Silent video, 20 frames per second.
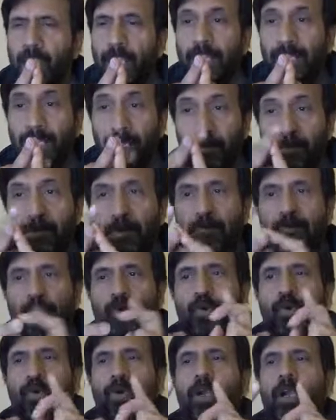Number
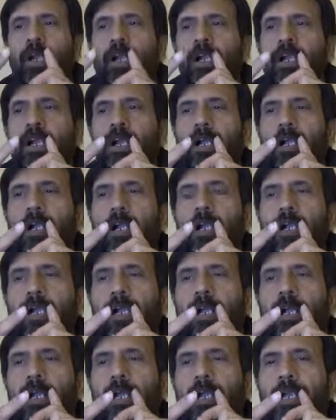four,
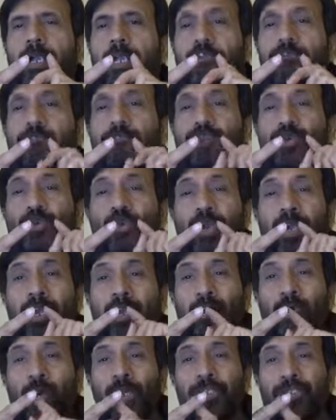if you are
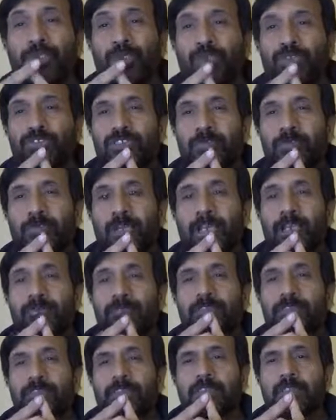going through some kind
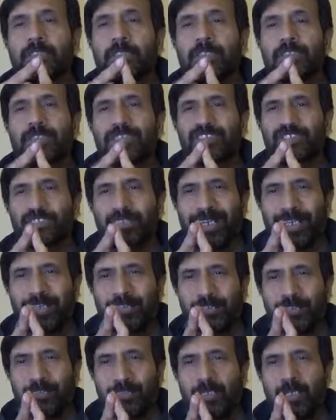of
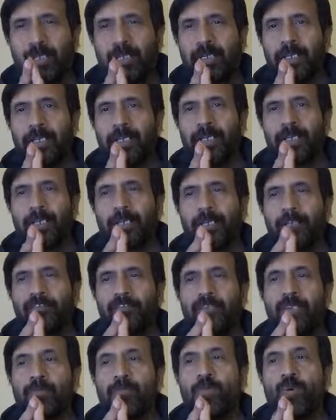stress or any kind
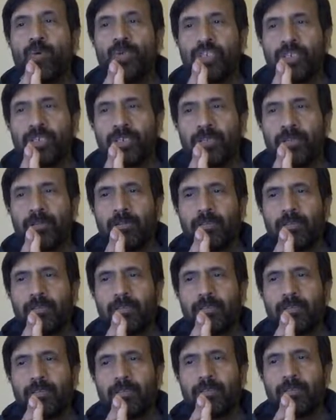of emotional
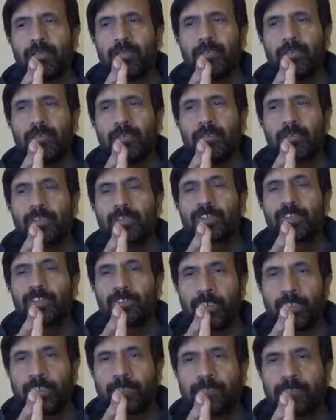uh,
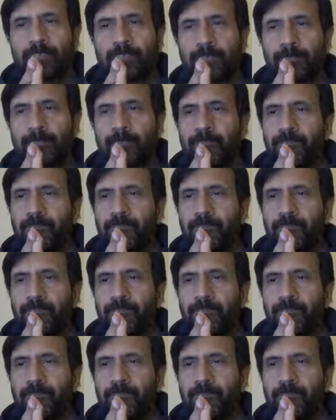stress.